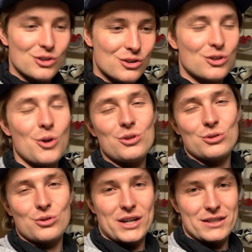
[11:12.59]
go a little
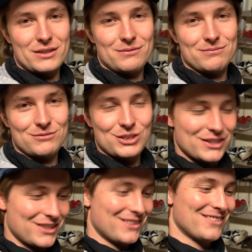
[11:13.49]
crazy.
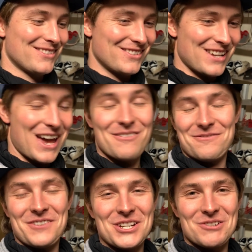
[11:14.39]
Just have
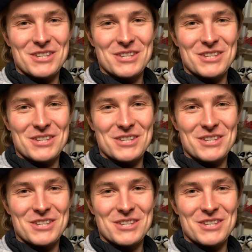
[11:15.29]
fun with